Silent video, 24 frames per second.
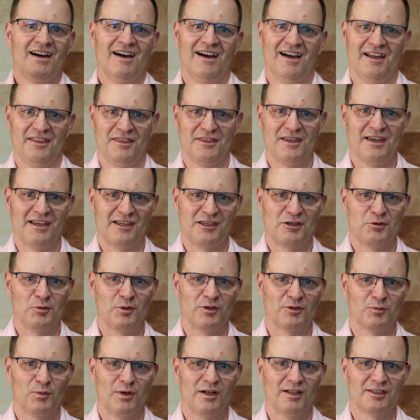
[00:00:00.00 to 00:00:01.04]
A thank you
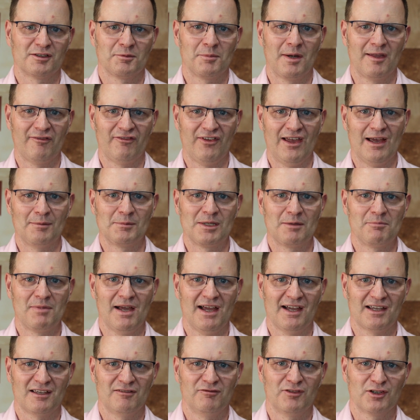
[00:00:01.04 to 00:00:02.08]
as well to my family
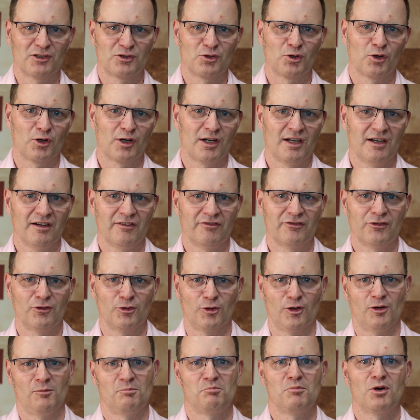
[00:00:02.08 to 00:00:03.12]
back in Victoria
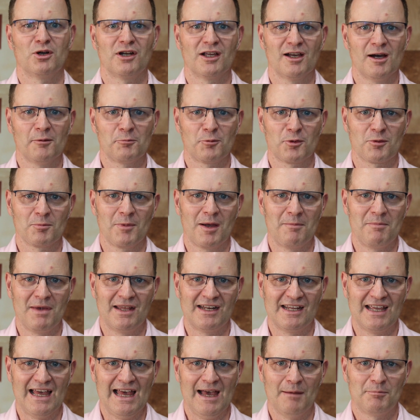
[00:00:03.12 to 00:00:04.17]
for putting up with my
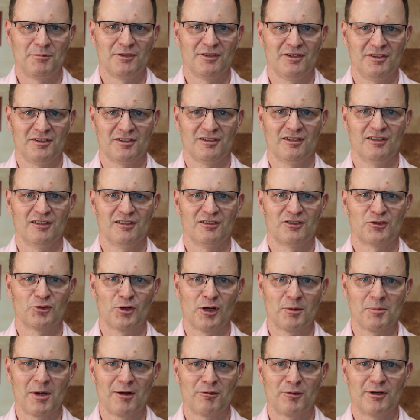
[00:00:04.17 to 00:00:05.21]
many absences
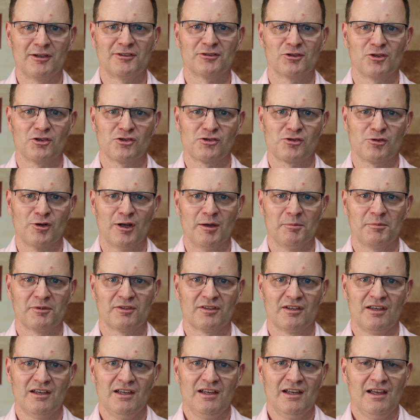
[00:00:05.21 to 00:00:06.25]
during my research trips.